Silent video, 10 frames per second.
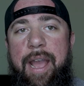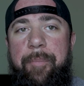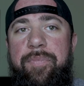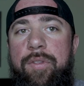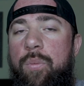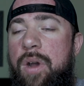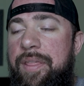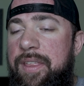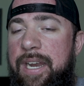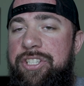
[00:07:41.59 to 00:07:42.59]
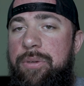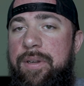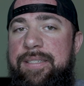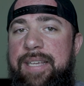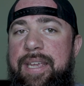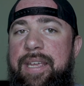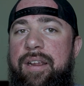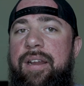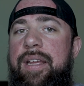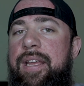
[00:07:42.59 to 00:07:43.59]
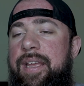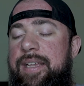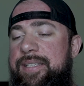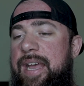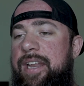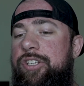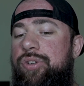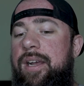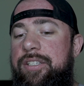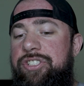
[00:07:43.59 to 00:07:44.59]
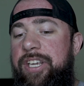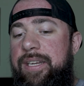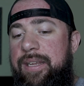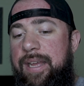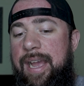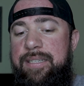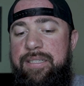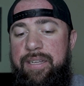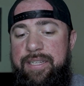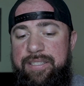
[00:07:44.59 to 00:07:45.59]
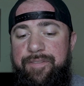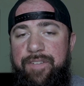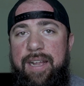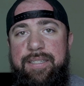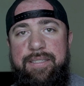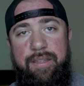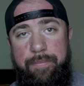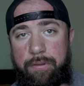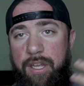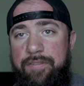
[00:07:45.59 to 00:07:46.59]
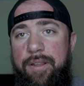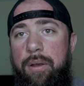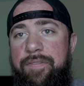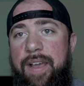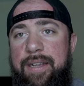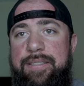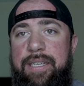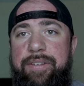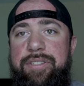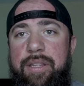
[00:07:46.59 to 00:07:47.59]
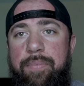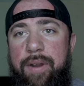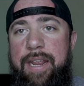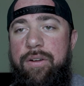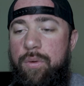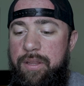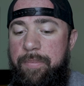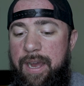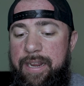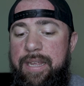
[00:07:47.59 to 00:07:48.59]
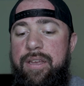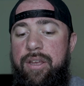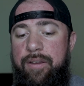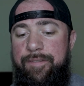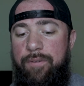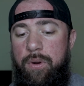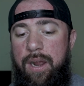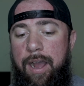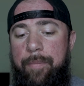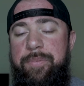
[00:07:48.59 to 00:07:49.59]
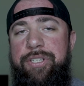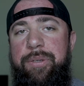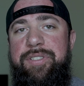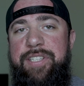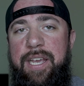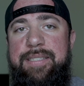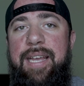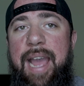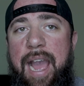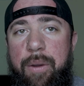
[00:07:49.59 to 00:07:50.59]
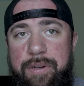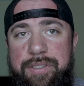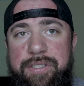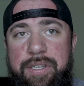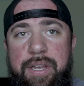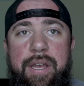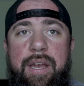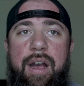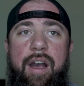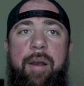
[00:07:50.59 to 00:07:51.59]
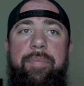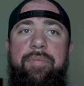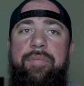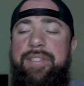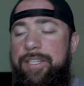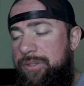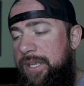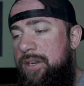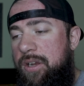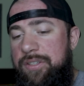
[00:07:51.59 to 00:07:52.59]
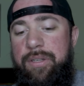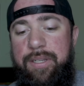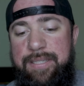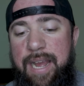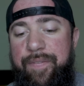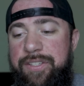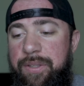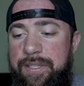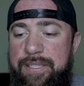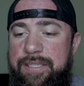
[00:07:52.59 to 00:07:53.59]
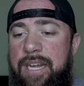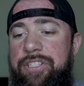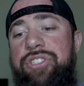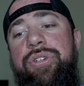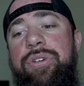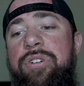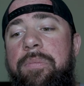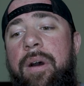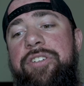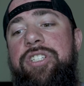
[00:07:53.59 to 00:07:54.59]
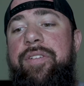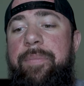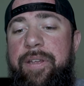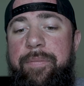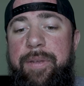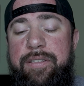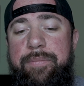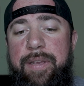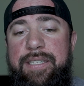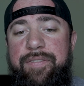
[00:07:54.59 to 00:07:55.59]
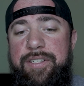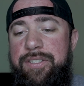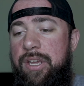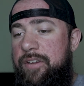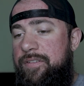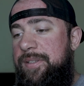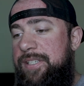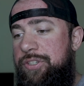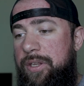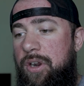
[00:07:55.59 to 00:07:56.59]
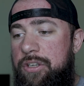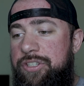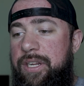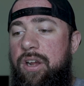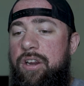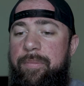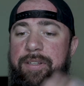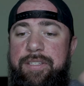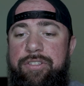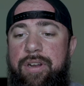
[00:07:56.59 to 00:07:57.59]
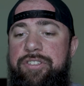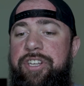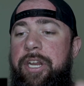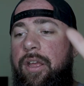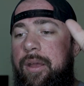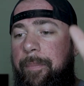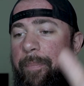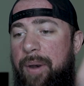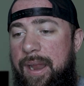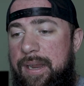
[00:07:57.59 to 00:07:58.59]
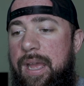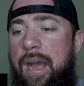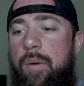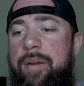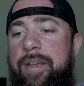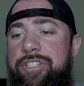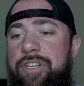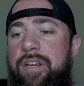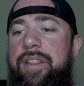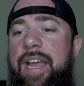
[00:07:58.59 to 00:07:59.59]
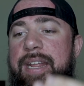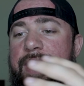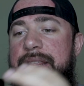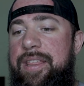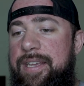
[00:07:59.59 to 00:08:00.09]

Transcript: Now, one thing that I do want to say here is that nitrosigine has its effects, the blood flow effects, even to the brain or the body, for up to 6 hours. Citrulline also does have this, so this is not too much of a big difference from the citrulline-arginine argument to nitrosigine. But I want to make sure that in